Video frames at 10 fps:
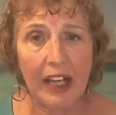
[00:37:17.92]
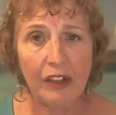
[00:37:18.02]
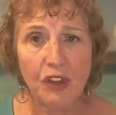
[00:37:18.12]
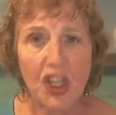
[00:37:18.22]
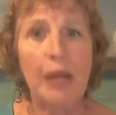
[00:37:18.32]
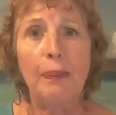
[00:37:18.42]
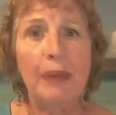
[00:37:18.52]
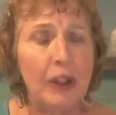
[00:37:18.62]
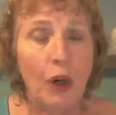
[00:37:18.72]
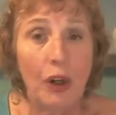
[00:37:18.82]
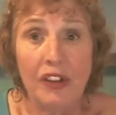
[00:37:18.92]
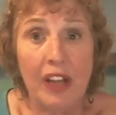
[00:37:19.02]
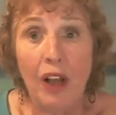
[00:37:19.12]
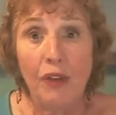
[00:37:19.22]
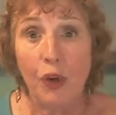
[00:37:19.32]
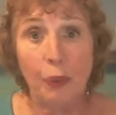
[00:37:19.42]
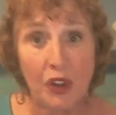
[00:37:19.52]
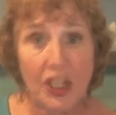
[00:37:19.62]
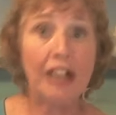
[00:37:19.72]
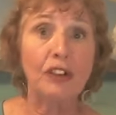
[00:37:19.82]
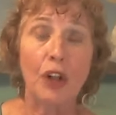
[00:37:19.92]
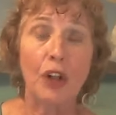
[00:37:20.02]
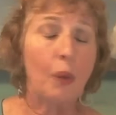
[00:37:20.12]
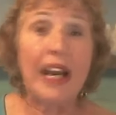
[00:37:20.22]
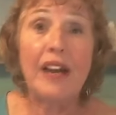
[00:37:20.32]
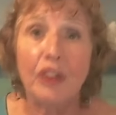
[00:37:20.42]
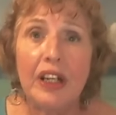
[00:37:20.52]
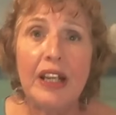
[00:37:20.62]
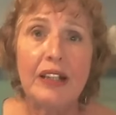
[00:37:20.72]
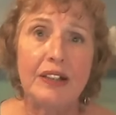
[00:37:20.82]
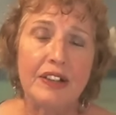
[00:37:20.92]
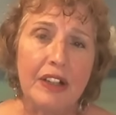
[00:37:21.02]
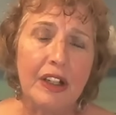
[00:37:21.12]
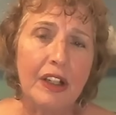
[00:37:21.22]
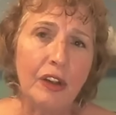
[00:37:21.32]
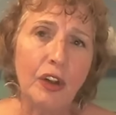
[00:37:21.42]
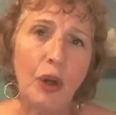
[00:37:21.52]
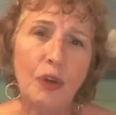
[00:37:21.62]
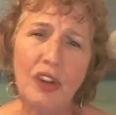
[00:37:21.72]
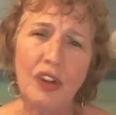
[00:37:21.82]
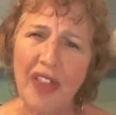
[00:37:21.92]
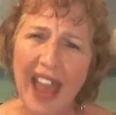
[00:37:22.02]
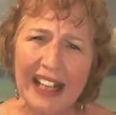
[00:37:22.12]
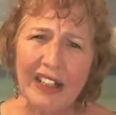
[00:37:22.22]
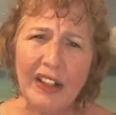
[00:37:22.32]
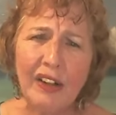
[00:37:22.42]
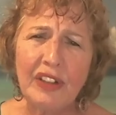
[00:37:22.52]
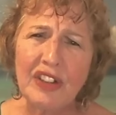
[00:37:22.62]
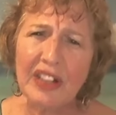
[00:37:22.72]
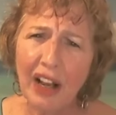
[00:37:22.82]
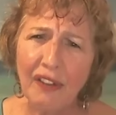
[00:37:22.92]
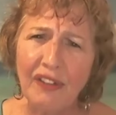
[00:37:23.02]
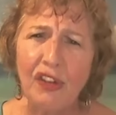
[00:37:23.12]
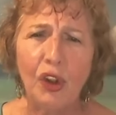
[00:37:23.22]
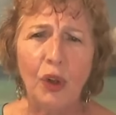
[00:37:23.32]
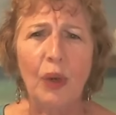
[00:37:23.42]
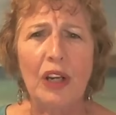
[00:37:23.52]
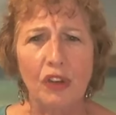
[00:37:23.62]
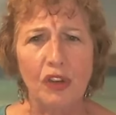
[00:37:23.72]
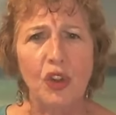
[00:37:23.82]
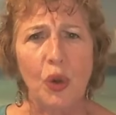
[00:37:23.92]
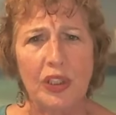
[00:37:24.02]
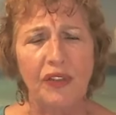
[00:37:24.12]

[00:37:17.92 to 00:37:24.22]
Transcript: champion ourselves or protect whatever it is, just that in and of itself is a courageous choice